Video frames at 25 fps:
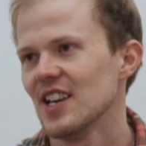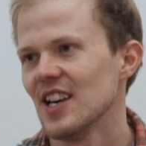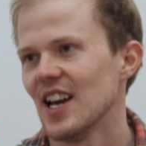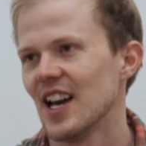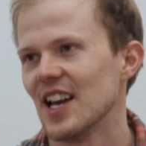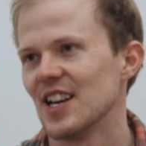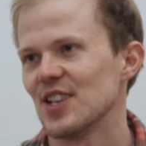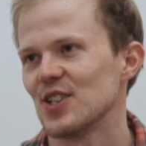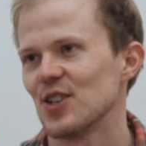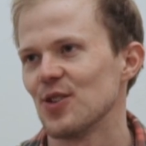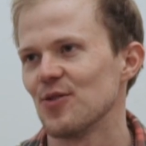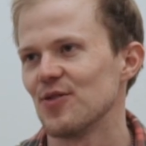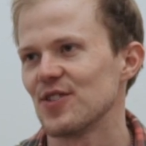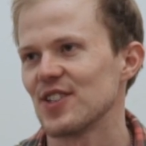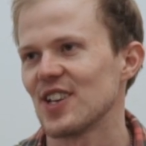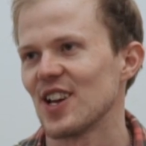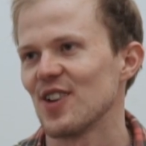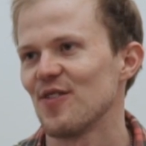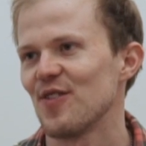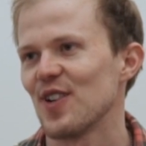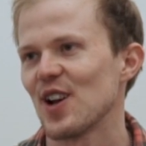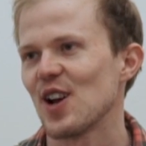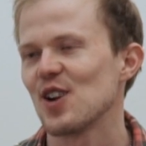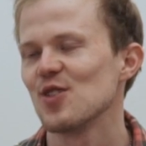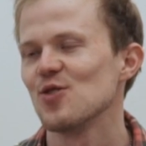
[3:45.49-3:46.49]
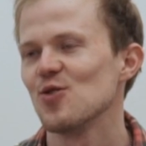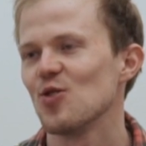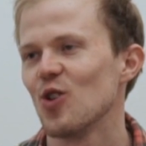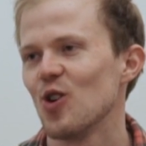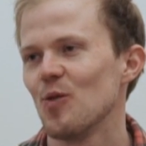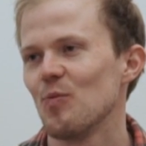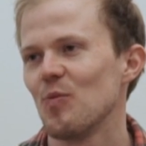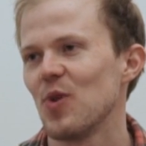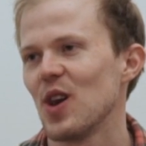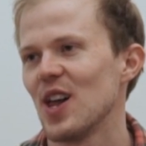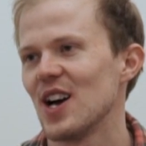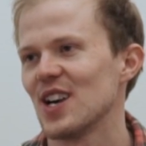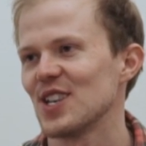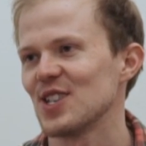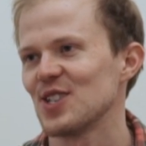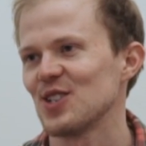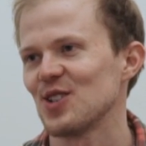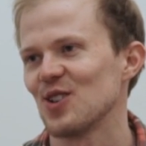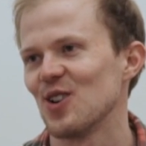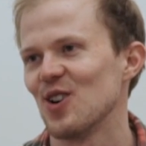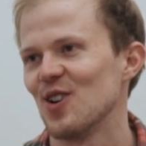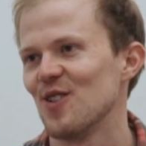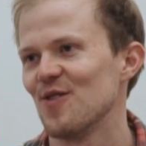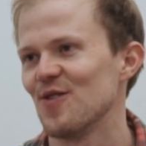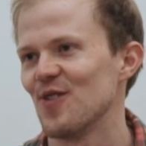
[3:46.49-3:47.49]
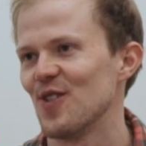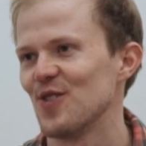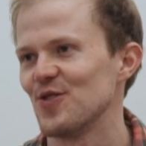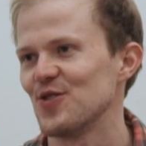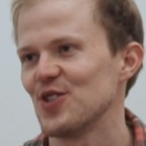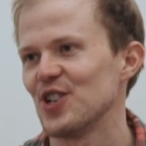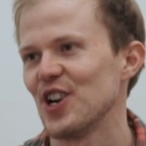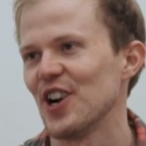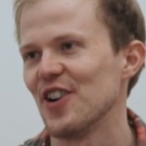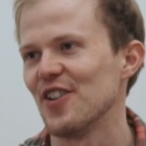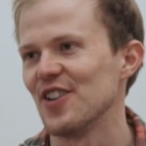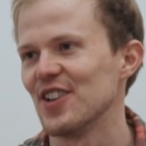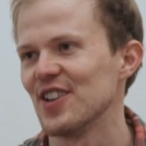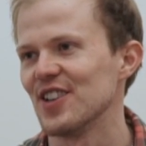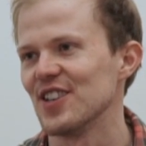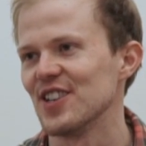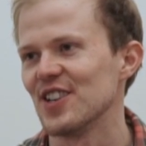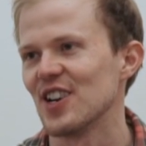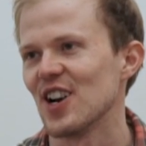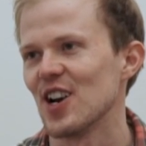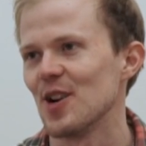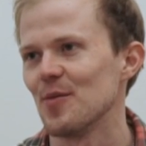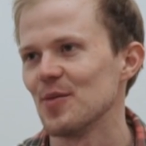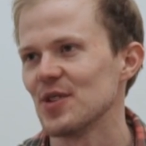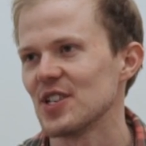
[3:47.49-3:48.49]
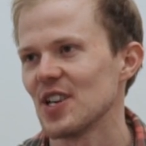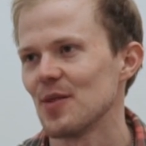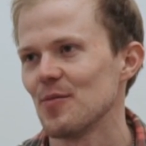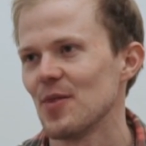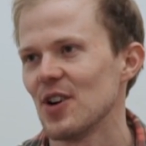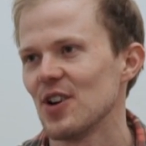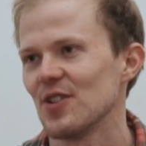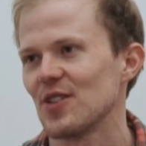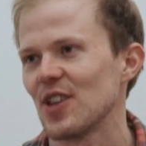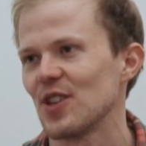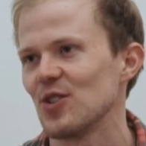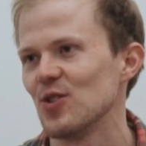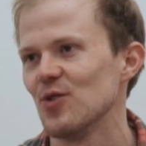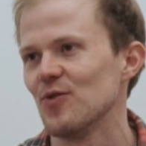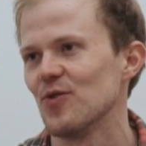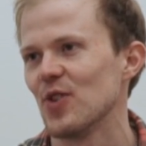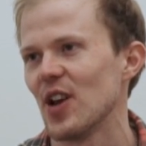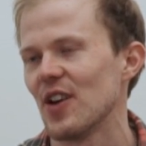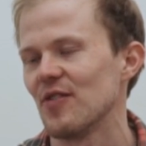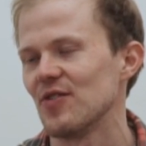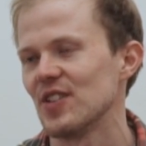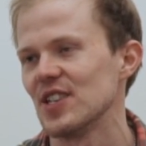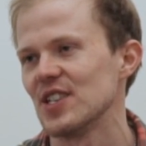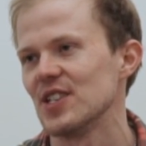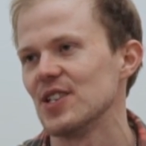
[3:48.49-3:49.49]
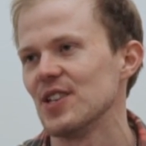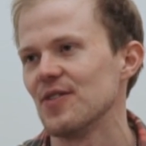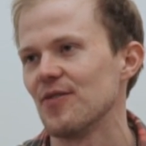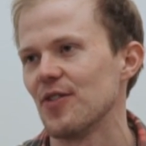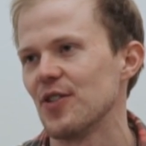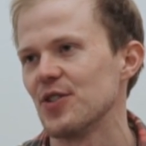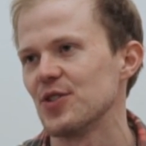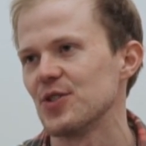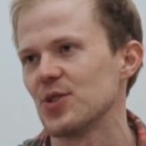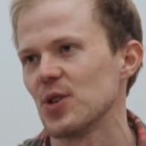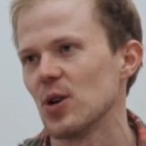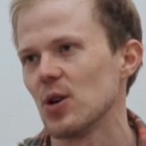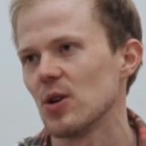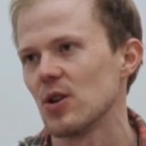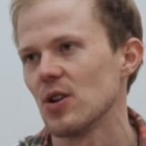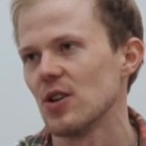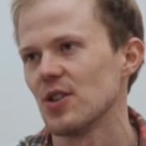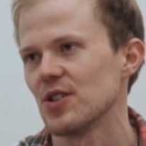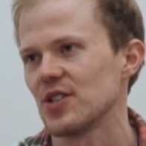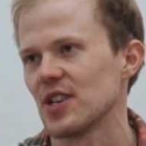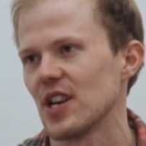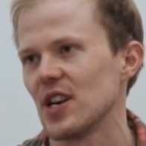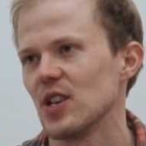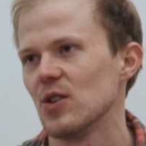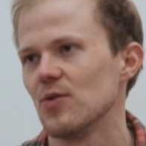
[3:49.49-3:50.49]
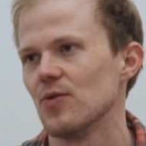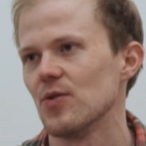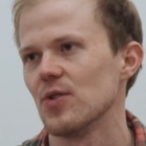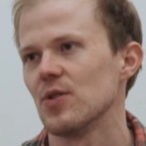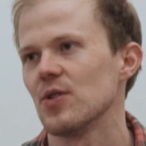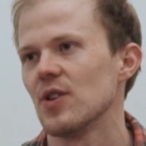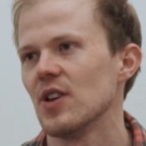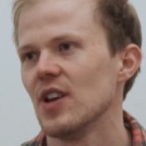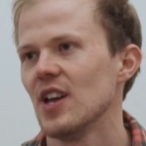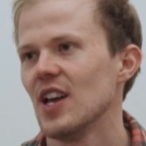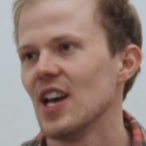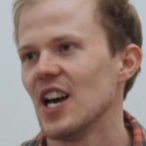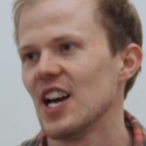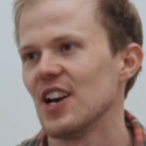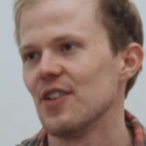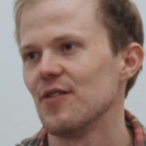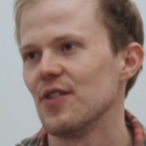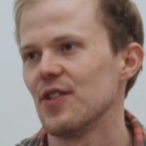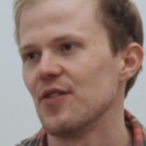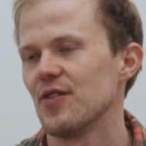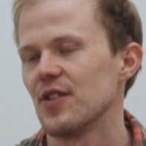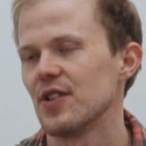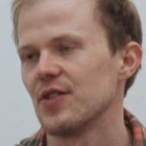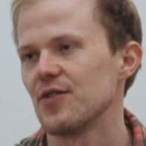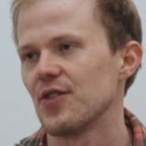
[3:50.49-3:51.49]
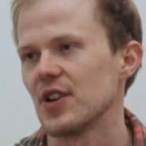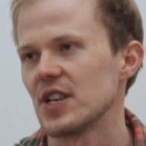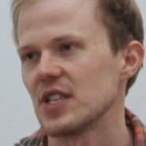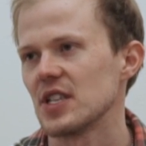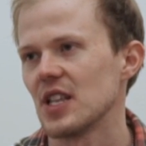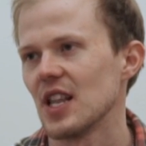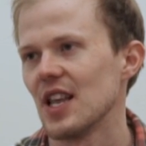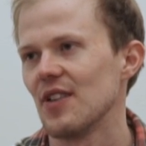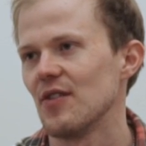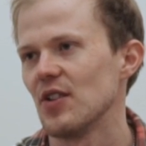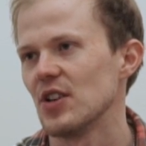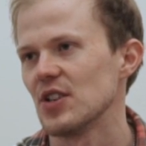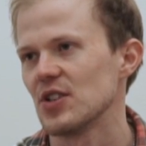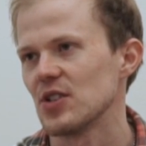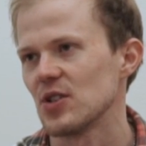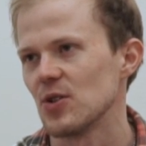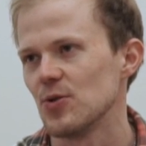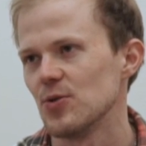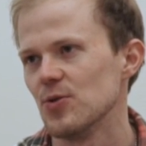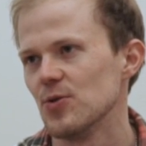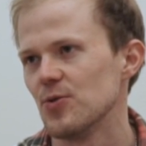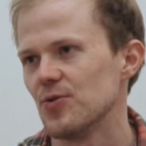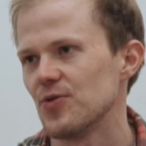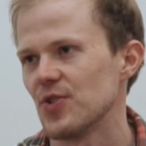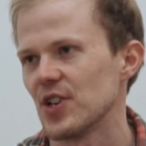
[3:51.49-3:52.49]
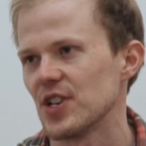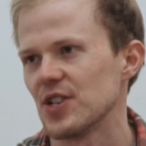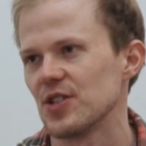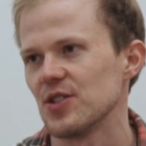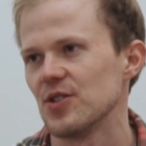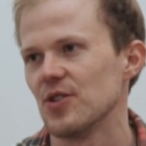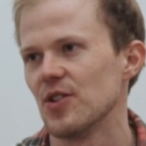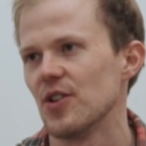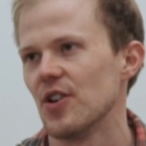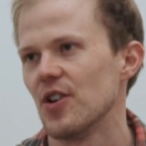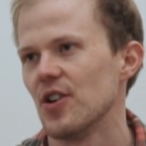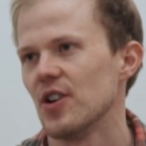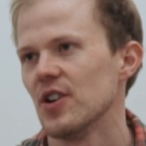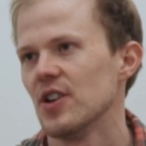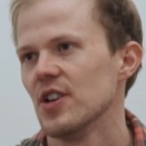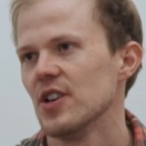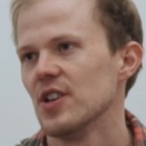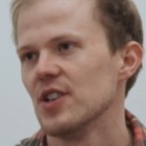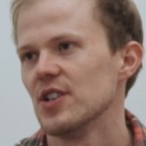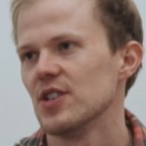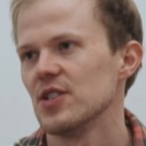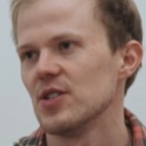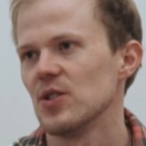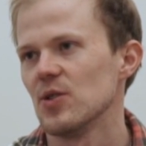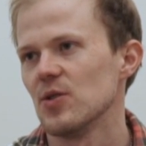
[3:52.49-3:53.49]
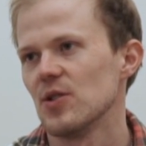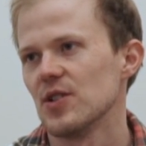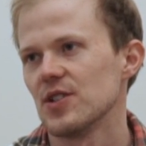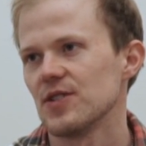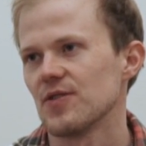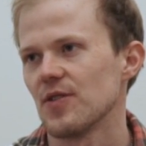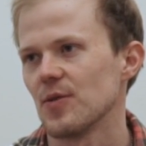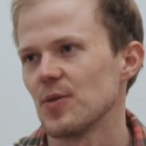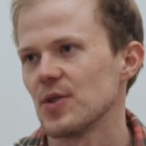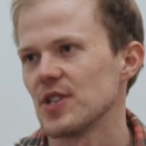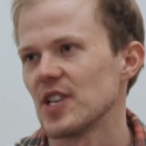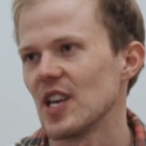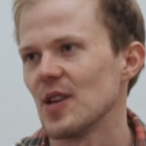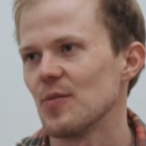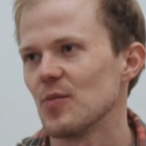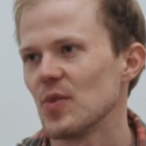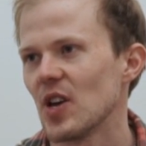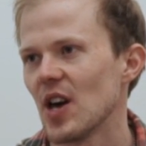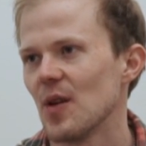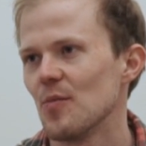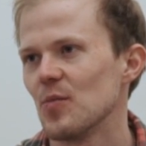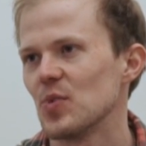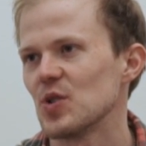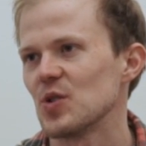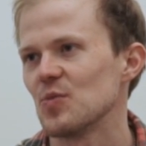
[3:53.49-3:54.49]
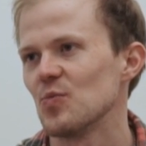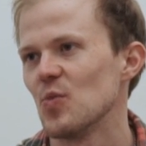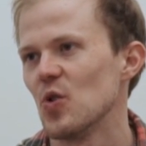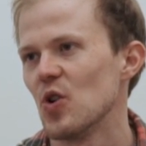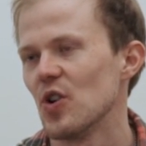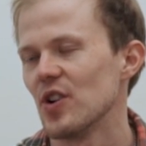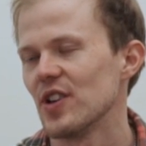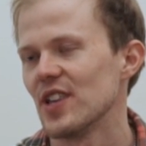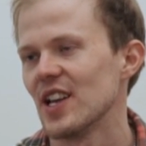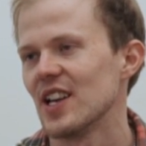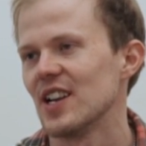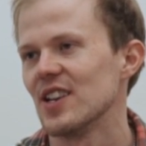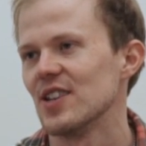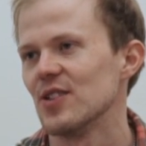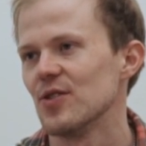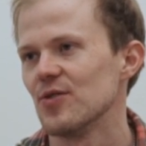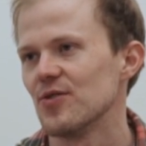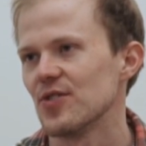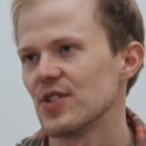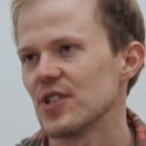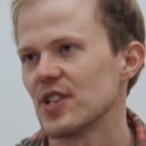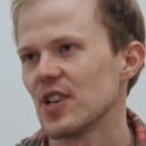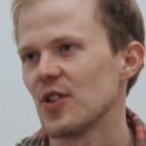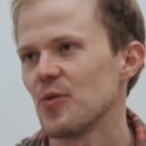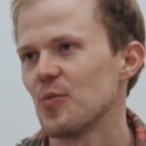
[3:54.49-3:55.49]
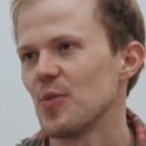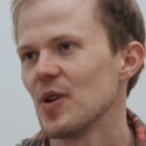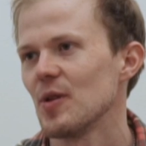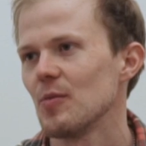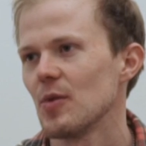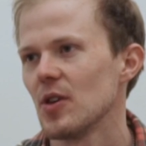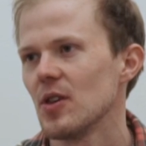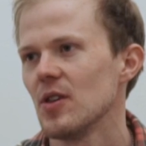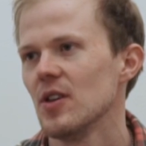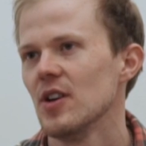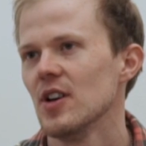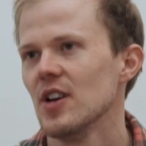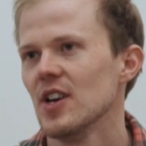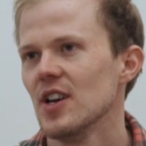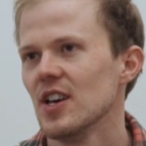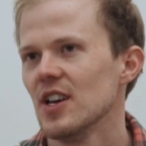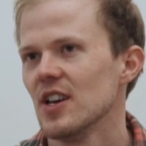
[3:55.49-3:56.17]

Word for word: And so it's kind of like Google Plus of, of sharing economy somehow that you would have these different circles and you would have different trust levels. So you trust your students from the same campus more than you trust other people.